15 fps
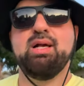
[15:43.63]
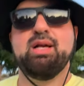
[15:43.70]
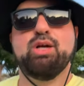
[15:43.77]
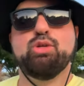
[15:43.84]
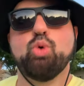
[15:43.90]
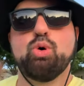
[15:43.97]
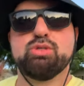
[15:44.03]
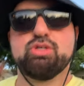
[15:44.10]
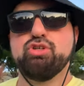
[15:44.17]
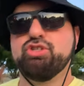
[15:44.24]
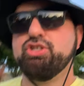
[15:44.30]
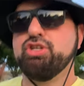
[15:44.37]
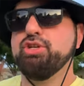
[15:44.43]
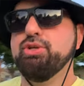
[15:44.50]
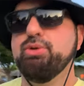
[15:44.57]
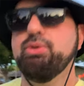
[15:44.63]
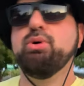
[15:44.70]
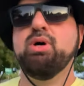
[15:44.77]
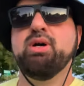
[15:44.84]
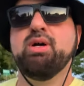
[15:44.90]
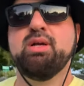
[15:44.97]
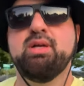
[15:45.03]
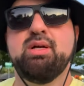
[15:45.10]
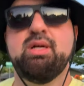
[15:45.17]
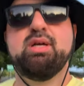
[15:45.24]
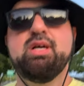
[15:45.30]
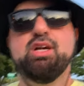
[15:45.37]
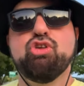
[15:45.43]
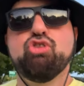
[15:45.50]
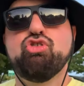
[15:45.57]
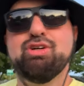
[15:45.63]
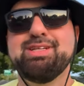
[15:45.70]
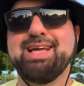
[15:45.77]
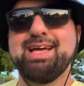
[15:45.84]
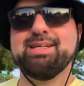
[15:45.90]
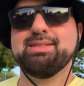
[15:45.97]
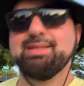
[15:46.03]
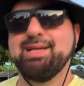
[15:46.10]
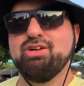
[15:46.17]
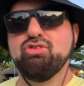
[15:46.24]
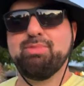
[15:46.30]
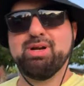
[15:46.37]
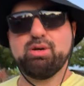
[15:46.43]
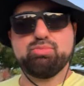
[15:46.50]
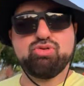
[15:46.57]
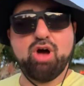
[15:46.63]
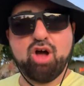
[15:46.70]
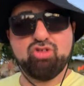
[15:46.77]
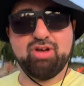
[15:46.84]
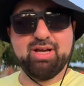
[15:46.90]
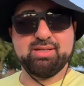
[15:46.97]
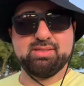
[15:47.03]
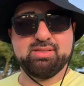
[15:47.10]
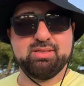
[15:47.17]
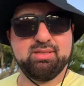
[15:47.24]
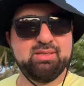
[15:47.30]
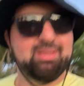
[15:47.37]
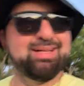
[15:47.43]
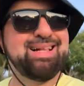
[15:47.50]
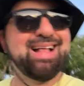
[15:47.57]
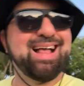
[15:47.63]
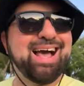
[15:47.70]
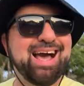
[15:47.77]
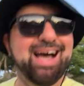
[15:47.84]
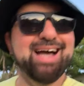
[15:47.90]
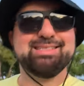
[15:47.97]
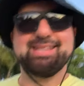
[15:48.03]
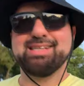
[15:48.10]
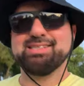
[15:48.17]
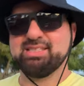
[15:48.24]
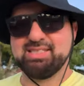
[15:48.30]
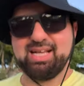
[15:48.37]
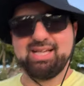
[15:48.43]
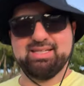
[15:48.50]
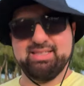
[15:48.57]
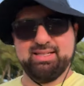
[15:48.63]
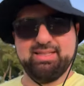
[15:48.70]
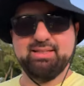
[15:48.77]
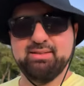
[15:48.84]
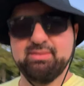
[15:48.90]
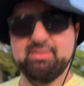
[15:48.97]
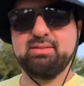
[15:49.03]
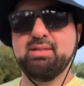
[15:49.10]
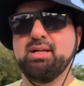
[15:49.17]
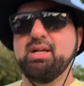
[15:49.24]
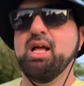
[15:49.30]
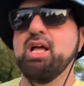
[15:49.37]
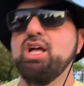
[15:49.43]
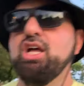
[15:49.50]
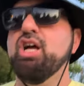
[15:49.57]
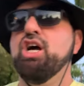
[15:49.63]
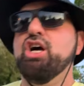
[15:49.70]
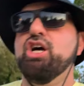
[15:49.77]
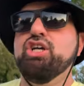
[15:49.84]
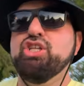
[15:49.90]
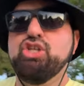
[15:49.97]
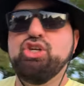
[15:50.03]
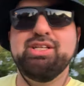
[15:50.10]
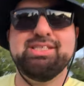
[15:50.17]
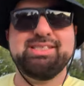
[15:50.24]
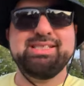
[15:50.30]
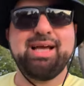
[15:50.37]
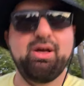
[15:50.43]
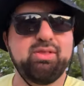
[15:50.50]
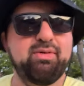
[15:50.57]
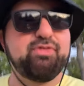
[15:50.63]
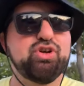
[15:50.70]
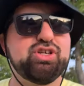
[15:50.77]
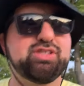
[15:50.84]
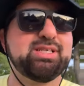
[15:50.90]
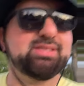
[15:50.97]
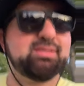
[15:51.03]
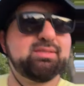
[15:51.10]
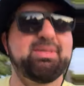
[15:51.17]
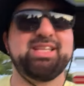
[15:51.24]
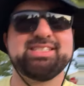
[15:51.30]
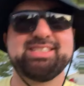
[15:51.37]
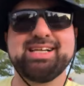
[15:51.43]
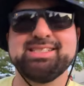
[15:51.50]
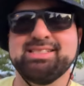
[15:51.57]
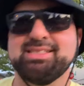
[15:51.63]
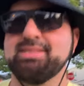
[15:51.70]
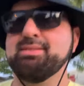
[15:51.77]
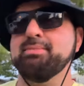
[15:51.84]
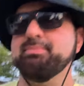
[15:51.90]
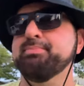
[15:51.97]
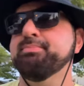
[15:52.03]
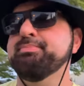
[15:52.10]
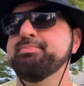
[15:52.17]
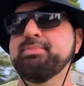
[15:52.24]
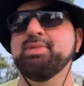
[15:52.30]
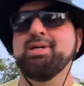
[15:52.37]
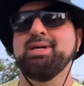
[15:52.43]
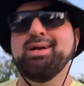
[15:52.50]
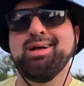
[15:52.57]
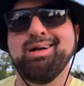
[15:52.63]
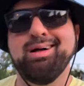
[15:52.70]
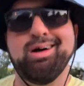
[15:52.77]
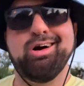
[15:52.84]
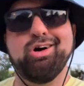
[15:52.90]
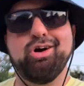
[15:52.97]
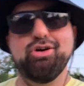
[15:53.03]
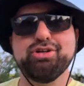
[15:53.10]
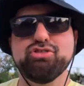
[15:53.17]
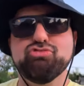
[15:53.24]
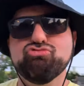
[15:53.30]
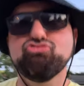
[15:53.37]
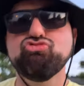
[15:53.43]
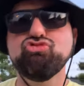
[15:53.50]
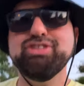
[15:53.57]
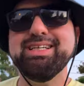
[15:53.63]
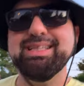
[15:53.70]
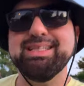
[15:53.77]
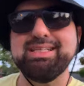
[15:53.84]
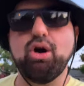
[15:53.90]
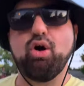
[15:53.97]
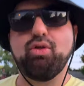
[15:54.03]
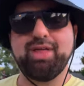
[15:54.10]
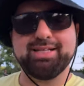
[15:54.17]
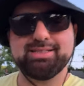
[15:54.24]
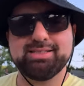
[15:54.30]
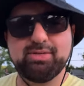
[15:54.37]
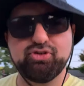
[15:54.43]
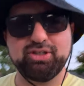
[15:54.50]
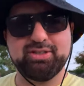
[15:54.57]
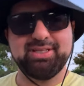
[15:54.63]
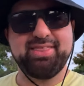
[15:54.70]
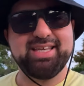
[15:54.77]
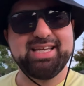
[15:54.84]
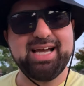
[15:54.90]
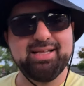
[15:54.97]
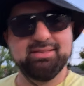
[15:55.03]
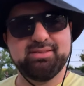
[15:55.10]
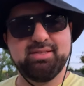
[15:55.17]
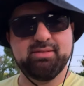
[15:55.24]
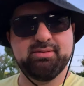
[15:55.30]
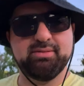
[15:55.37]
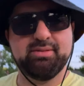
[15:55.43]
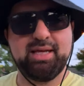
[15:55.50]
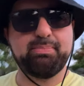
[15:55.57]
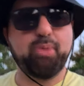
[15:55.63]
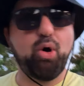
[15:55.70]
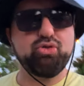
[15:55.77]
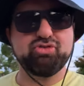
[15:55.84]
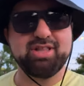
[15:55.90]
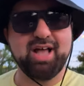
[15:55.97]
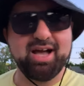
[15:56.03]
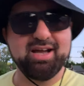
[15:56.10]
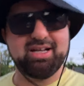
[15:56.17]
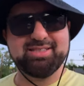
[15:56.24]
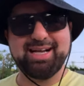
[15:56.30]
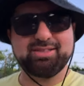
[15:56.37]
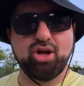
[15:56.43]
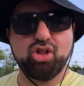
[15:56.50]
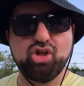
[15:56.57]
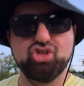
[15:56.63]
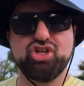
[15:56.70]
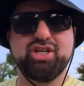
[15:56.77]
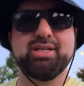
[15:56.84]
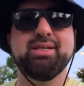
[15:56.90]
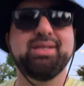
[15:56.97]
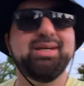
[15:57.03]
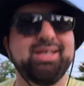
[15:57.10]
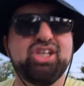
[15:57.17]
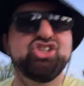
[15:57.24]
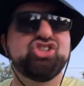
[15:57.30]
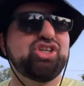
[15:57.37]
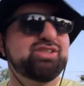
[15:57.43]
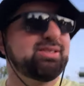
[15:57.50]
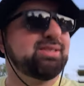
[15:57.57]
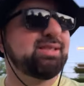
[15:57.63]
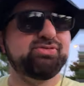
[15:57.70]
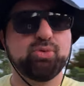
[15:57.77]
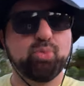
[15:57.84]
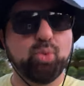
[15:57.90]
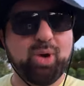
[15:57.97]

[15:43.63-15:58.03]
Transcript: in order to create incremental progress as a society, you can see how the first system and the second system aren't really all that different in the end. They both rely on technology, just in different